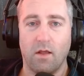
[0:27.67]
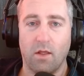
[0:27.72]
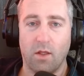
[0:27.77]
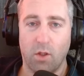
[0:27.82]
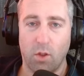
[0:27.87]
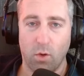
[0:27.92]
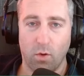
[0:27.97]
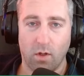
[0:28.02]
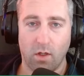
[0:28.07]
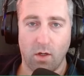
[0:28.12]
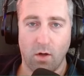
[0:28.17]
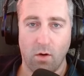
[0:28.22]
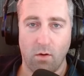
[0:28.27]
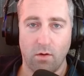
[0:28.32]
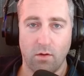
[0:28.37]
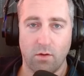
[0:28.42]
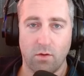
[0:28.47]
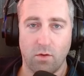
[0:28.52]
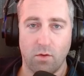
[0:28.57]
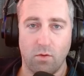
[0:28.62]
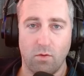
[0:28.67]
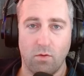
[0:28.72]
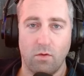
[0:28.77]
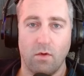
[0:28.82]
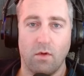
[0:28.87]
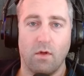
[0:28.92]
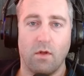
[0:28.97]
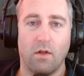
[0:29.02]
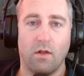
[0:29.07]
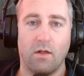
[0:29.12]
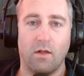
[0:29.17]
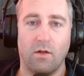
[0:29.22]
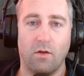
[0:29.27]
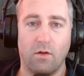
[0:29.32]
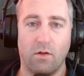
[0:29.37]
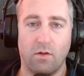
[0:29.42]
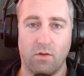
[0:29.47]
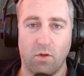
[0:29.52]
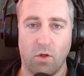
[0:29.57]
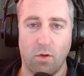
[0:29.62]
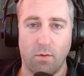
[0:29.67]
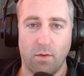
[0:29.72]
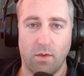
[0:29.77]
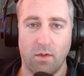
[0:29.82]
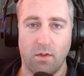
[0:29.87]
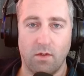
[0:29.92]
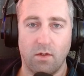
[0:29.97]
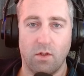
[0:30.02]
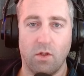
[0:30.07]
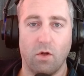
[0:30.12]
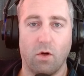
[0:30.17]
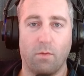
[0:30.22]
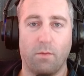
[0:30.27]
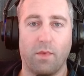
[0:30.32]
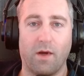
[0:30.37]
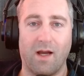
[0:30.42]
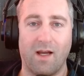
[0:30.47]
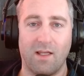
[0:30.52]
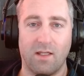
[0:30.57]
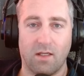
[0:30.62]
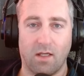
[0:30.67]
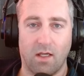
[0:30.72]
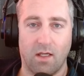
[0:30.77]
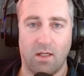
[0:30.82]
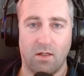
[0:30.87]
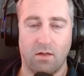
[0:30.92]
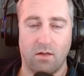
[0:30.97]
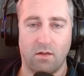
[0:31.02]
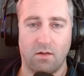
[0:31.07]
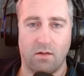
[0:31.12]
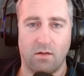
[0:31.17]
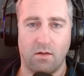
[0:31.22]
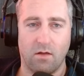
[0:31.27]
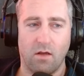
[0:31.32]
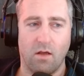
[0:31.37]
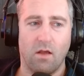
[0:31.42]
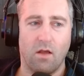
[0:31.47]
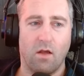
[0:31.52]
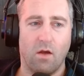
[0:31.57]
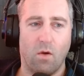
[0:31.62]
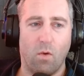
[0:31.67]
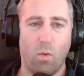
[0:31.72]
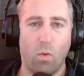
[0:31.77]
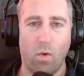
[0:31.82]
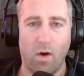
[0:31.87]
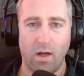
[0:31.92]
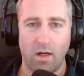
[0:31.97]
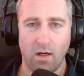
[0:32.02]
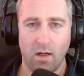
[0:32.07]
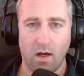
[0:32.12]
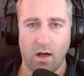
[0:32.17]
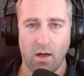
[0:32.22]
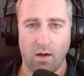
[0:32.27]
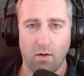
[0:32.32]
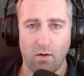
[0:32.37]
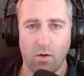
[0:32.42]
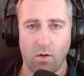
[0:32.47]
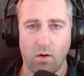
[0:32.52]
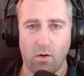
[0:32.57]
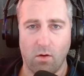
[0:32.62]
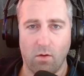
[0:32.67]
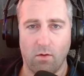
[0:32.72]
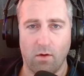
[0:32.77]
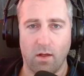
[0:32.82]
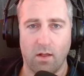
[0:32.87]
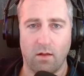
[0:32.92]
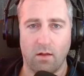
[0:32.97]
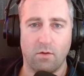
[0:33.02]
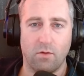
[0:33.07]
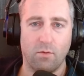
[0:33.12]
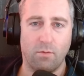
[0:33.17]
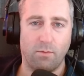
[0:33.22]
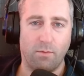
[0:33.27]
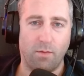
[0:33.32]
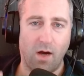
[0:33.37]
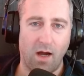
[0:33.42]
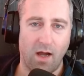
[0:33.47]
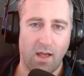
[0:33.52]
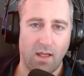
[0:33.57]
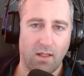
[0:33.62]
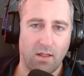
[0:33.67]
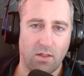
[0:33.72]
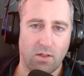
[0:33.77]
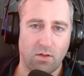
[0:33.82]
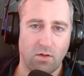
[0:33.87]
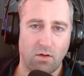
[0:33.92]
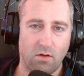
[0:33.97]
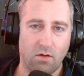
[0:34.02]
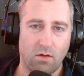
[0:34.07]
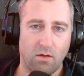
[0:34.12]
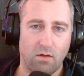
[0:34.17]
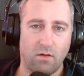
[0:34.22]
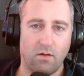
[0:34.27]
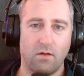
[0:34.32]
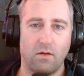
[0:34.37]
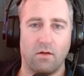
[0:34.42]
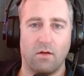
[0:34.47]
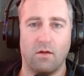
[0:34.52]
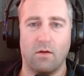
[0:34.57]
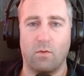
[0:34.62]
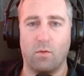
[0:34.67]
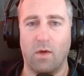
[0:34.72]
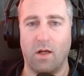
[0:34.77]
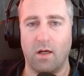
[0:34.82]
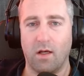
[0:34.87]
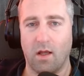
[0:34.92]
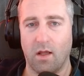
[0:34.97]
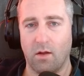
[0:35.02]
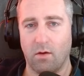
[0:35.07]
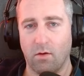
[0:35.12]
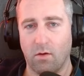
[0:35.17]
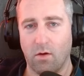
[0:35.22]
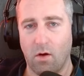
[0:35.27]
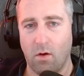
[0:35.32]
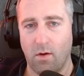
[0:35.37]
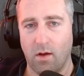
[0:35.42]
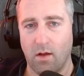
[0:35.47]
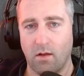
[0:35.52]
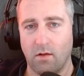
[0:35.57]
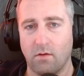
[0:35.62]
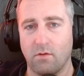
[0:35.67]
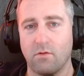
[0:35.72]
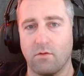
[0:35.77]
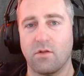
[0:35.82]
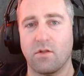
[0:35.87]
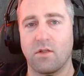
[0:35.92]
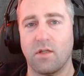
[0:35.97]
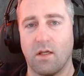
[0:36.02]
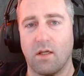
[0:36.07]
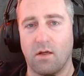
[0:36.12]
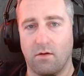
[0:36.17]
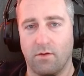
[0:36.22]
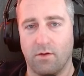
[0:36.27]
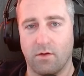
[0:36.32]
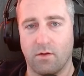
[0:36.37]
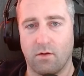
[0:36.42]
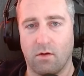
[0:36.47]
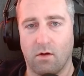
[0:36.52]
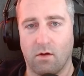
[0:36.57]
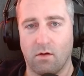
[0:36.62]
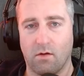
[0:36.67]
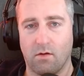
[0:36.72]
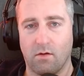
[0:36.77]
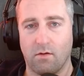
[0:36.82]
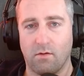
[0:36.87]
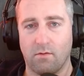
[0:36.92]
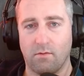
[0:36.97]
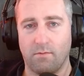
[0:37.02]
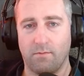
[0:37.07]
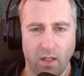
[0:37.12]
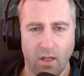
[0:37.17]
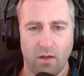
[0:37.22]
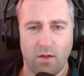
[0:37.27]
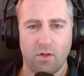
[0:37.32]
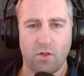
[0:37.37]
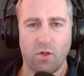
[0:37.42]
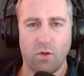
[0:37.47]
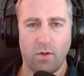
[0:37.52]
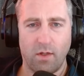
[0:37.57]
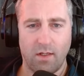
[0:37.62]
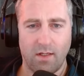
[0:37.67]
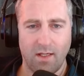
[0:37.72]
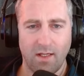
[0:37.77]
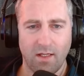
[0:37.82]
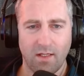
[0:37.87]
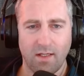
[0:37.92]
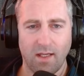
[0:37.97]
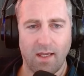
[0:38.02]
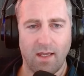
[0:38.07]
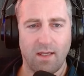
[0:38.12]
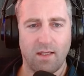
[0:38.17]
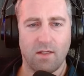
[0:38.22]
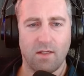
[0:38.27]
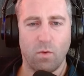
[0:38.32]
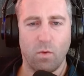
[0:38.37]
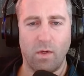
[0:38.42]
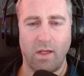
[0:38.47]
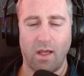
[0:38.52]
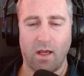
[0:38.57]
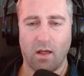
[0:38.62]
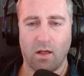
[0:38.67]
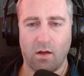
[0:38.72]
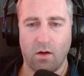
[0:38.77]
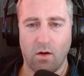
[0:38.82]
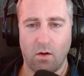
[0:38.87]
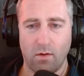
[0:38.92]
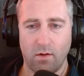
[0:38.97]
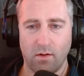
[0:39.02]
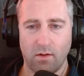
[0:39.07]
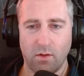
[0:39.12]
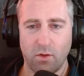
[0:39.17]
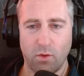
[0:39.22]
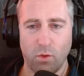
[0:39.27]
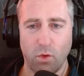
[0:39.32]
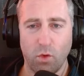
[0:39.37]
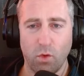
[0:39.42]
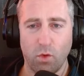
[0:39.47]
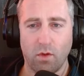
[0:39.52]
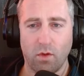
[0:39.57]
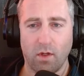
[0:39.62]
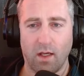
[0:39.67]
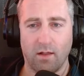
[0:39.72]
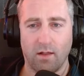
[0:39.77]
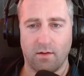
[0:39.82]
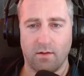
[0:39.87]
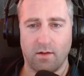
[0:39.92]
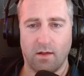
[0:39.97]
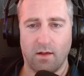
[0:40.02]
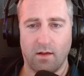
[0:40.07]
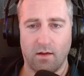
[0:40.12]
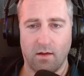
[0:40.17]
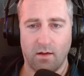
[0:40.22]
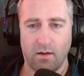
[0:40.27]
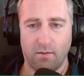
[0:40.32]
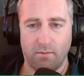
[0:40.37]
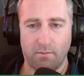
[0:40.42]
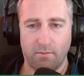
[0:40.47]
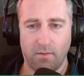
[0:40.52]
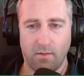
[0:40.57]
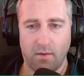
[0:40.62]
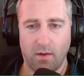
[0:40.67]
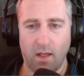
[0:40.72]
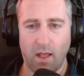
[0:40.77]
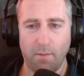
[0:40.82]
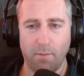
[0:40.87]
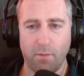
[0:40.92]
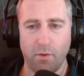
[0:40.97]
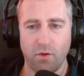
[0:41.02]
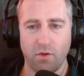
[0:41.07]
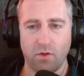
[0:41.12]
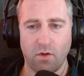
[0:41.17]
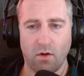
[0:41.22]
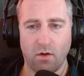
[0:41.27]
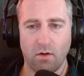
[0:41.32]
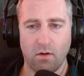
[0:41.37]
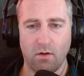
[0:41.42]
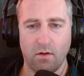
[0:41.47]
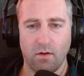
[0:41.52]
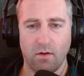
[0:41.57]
you are going to determine your price ranges. When are you going to buy the stock? When are you going to sell the stock? So in this case, we are going to look at Apple stock,